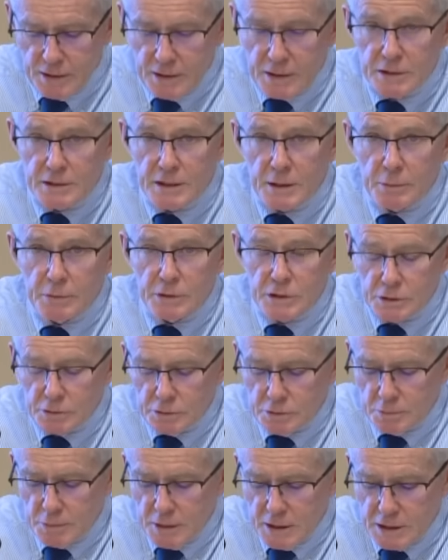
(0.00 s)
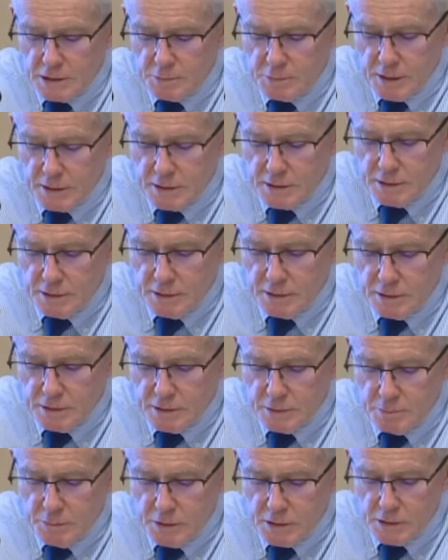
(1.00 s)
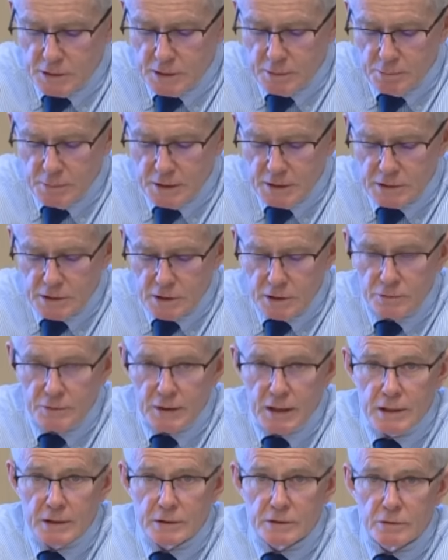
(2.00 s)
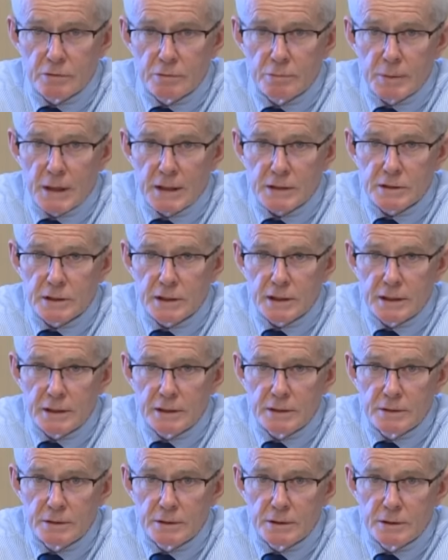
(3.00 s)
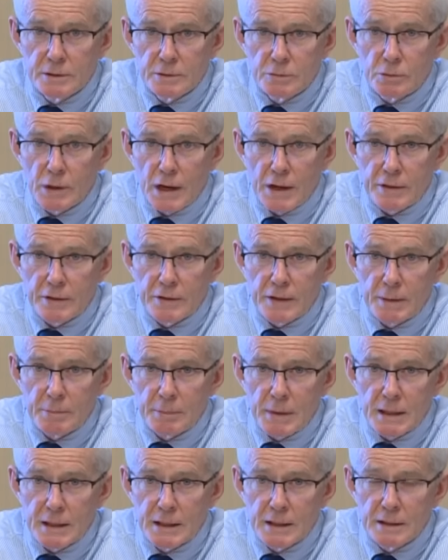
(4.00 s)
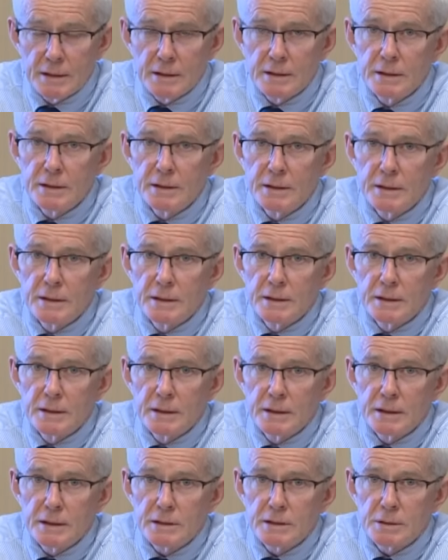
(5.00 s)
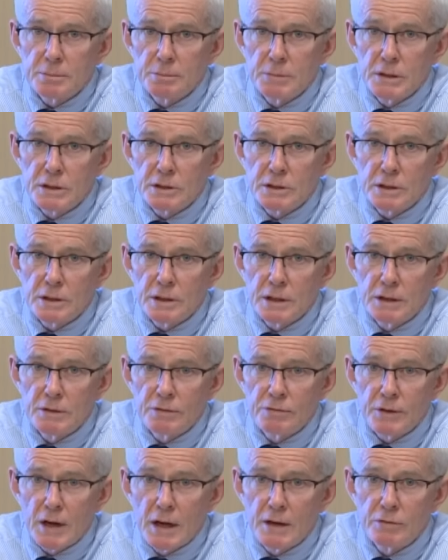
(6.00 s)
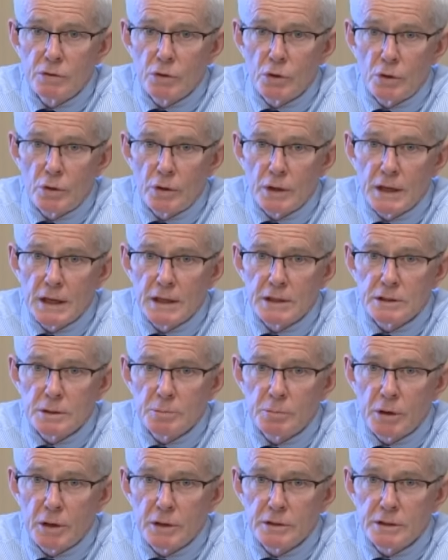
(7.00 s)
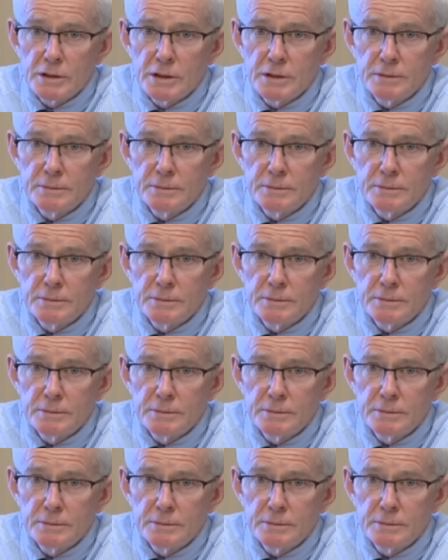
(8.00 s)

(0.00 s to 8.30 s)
Is that what you would be expecting in a submission that meets those values of impartiality, rather than making a submission in favour or against a policy